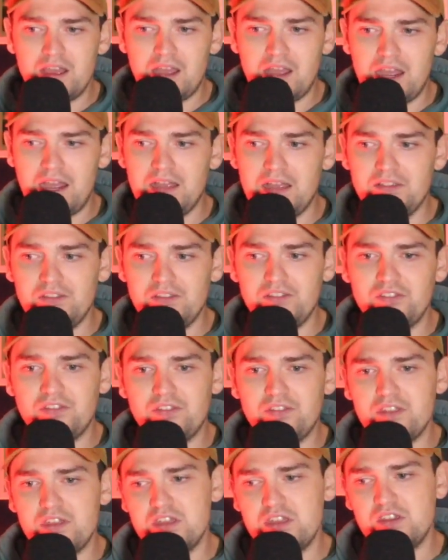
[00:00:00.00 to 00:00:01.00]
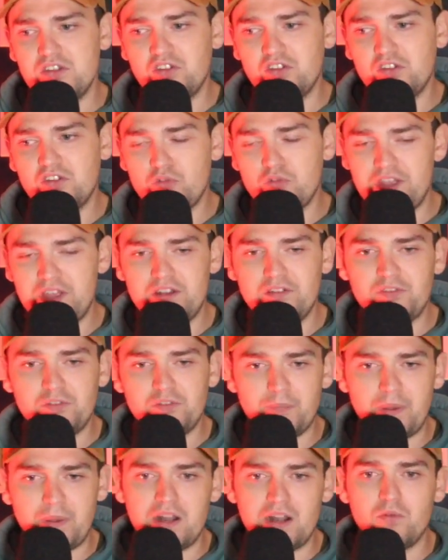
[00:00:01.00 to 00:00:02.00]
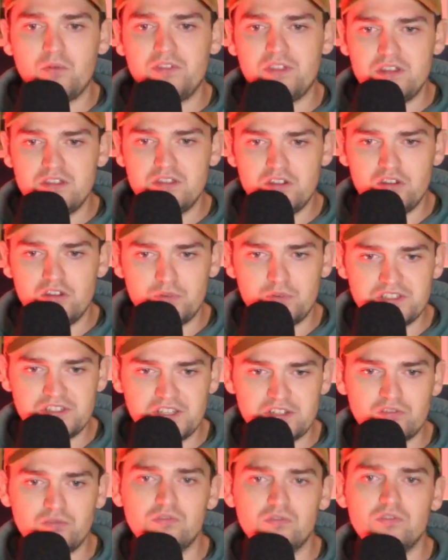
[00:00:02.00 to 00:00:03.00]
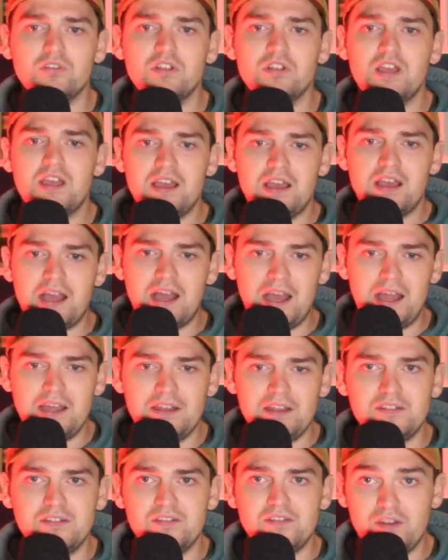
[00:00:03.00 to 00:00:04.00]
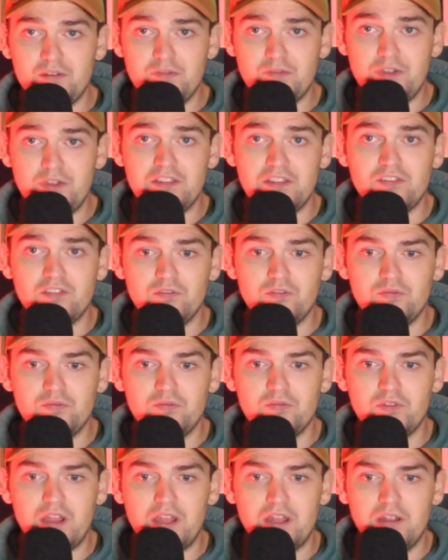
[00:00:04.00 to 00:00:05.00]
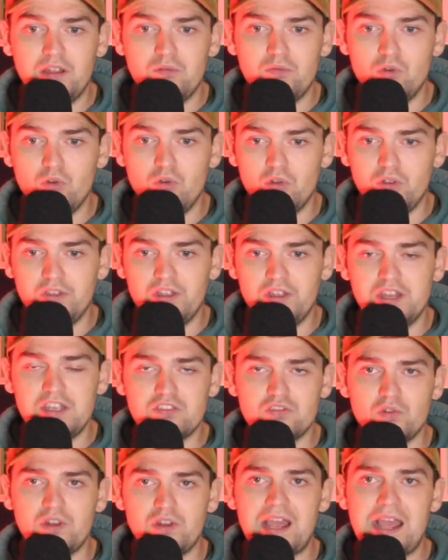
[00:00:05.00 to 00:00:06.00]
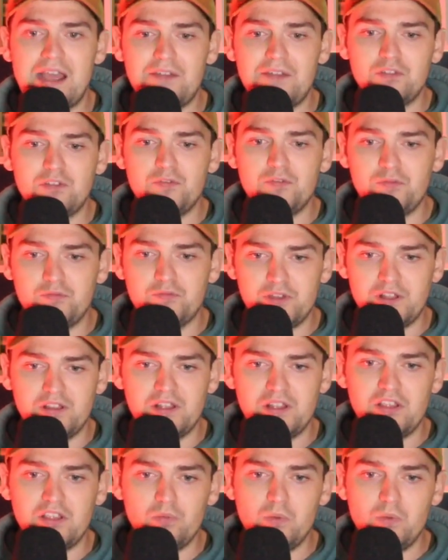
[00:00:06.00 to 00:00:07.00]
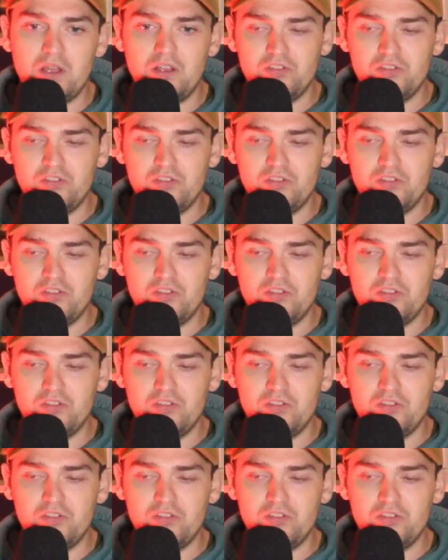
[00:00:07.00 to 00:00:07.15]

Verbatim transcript: as the creative spark within the number six role and the defensive uh, role that he's going to have to fulfill as well.